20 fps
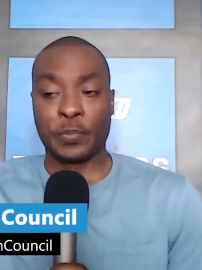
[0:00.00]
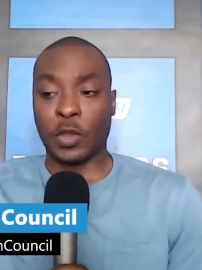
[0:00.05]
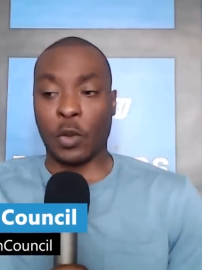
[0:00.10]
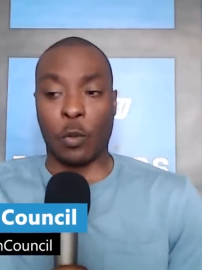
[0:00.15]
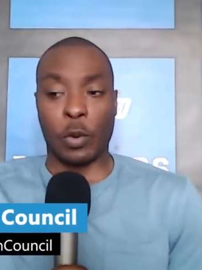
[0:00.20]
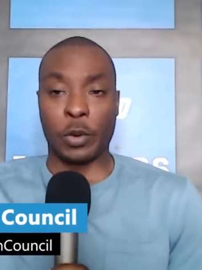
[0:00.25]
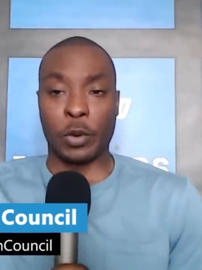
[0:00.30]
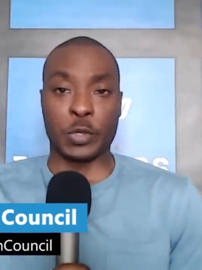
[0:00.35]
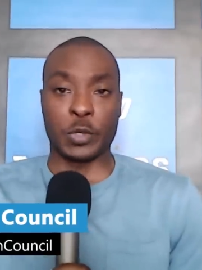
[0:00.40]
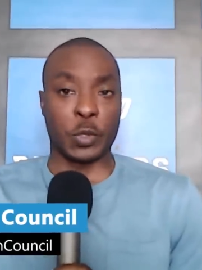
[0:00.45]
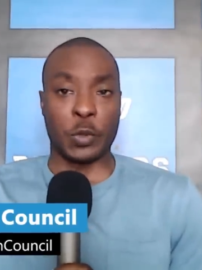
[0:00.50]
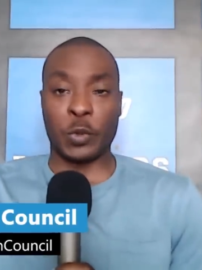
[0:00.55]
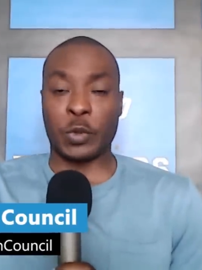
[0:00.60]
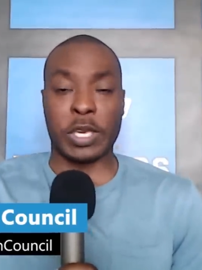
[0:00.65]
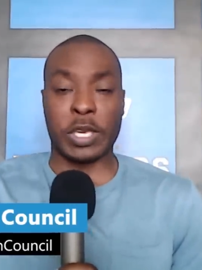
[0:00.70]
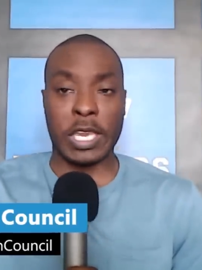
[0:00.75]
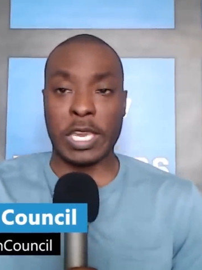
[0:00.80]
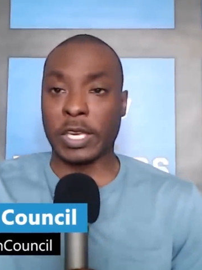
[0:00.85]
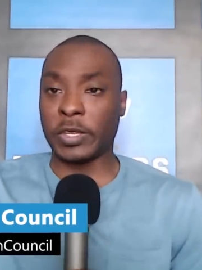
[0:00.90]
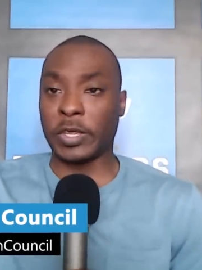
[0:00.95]
when it was Luke
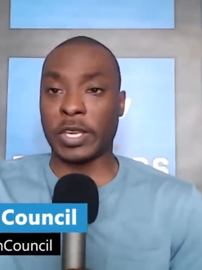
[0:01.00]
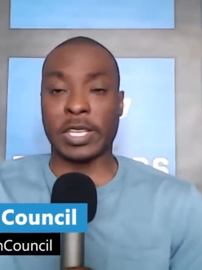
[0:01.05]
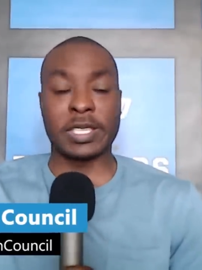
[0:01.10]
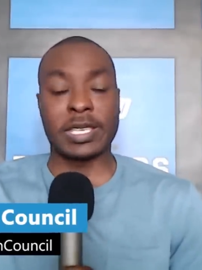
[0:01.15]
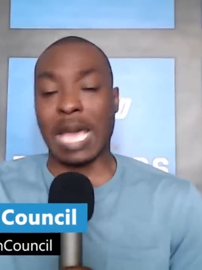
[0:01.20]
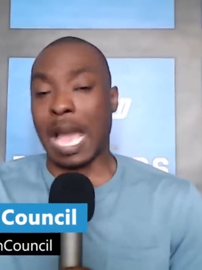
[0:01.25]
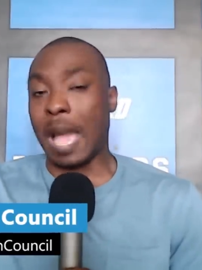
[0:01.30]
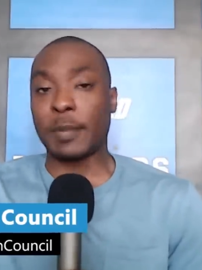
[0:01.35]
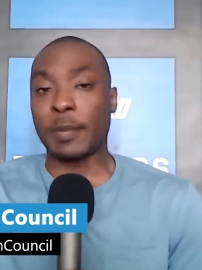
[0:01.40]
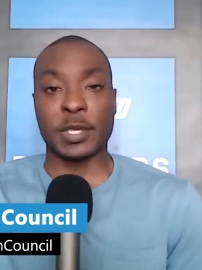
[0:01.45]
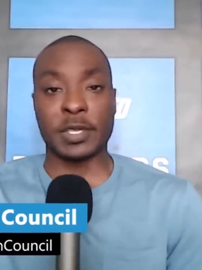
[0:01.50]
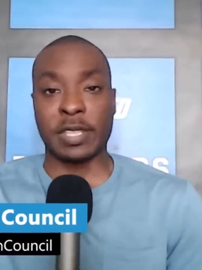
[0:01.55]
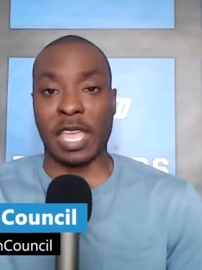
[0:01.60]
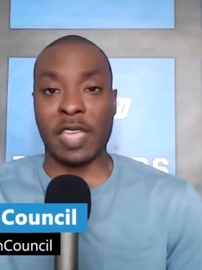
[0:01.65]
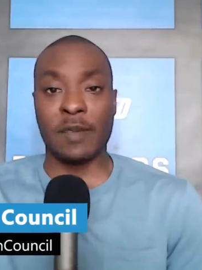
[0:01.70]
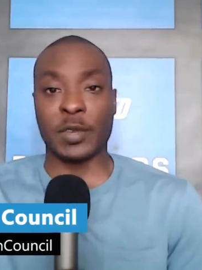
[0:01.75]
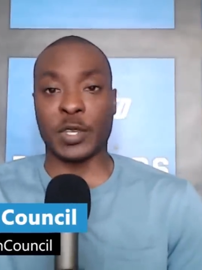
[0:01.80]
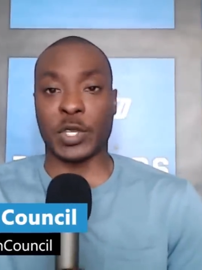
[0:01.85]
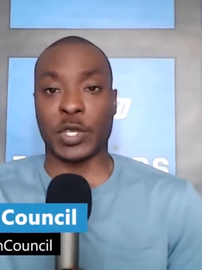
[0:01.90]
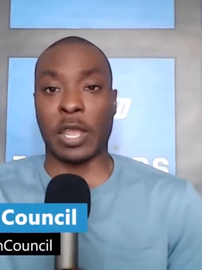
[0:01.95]
Kuechly and Thomas
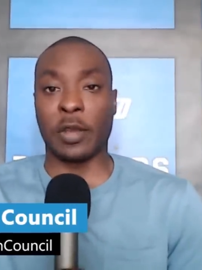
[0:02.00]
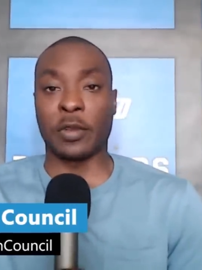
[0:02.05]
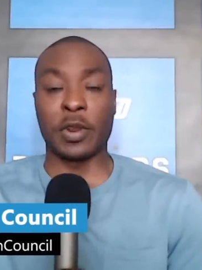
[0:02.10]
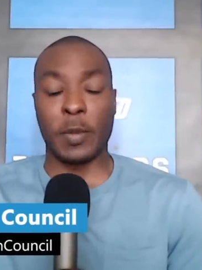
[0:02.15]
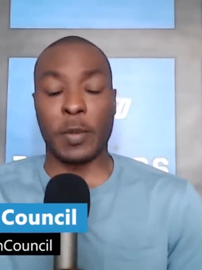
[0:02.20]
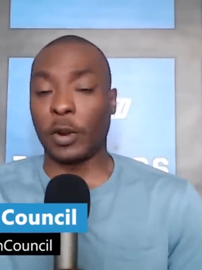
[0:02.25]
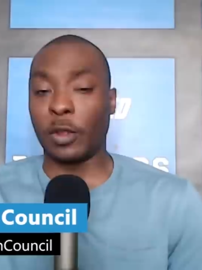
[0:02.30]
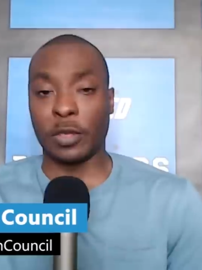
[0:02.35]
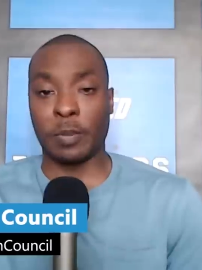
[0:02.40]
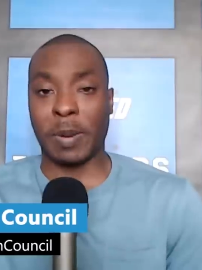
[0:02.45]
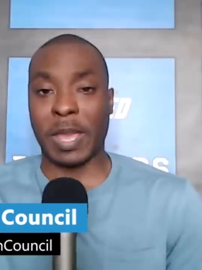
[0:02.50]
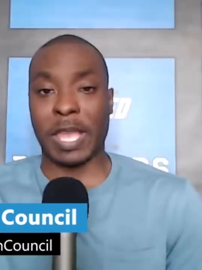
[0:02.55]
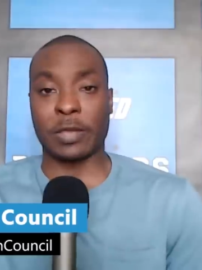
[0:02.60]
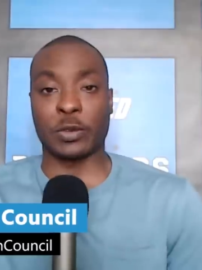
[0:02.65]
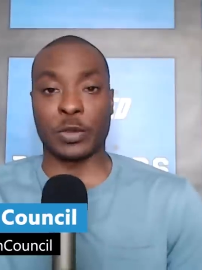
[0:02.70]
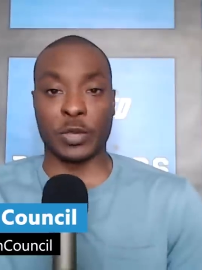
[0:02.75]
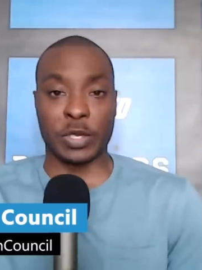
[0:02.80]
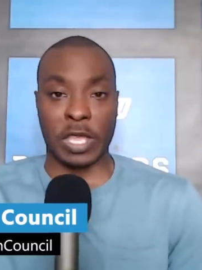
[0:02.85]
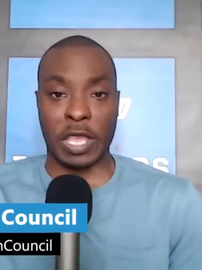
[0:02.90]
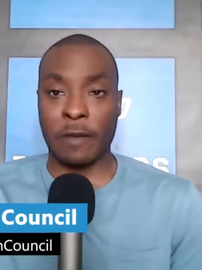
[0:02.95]
Davis there in the middle of the
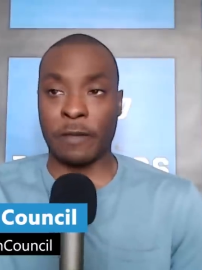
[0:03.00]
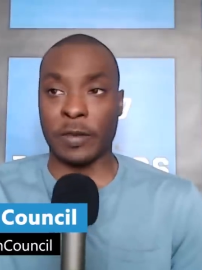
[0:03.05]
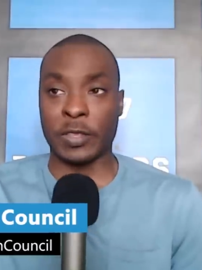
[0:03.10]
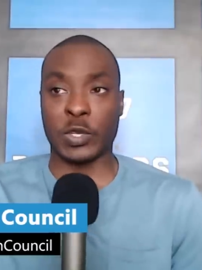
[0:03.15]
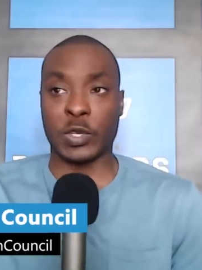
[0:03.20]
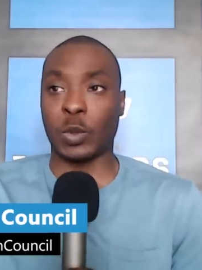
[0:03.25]
Panthers defense.